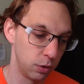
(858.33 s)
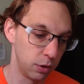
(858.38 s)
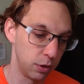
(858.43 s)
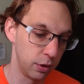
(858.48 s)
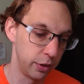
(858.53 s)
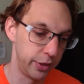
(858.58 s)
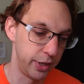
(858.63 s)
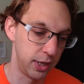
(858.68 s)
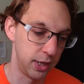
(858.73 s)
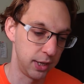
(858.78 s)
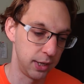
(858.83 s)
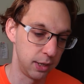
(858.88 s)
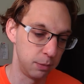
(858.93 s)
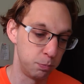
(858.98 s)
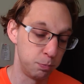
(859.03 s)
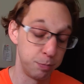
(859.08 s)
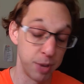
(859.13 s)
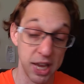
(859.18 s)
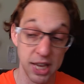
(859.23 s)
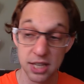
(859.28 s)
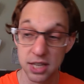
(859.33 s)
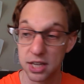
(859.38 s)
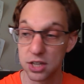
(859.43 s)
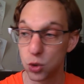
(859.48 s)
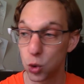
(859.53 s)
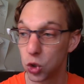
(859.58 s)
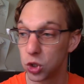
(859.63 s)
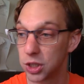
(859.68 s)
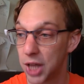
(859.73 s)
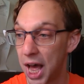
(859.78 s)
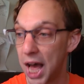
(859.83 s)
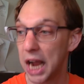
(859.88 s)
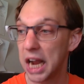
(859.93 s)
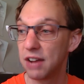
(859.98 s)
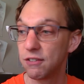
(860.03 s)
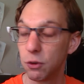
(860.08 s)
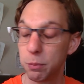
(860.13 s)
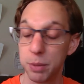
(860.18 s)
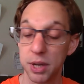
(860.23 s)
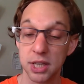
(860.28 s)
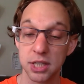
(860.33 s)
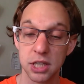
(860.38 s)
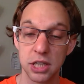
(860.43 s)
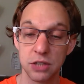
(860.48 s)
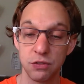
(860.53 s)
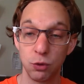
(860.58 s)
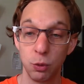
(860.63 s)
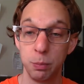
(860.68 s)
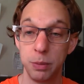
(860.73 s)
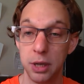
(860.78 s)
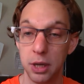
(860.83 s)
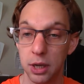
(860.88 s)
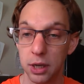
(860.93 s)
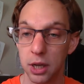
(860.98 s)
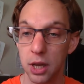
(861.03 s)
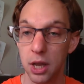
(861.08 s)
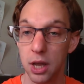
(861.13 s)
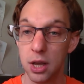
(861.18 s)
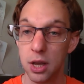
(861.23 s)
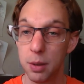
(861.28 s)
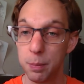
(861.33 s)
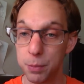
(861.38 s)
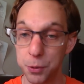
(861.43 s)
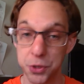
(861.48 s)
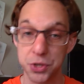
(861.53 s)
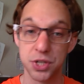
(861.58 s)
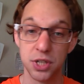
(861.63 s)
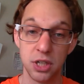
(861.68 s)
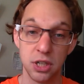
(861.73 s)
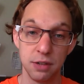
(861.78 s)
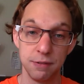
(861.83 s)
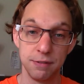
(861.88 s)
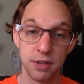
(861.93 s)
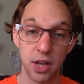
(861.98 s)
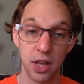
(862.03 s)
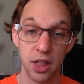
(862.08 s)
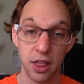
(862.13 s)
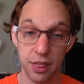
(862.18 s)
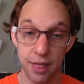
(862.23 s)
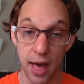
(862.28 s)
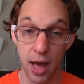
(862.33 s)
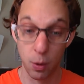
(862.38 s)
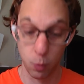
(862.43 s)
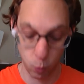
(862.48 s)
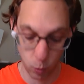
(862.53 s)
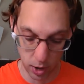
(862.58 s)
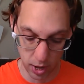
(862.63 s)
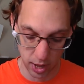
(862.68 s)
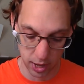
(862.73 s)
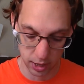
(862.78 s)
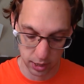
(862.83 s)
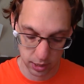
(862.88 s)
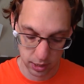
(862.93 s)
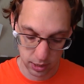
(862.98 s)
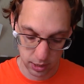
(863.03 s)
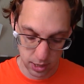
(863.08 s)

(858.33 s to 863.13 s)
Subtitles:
the basis or lack of a basis for being perceived that way.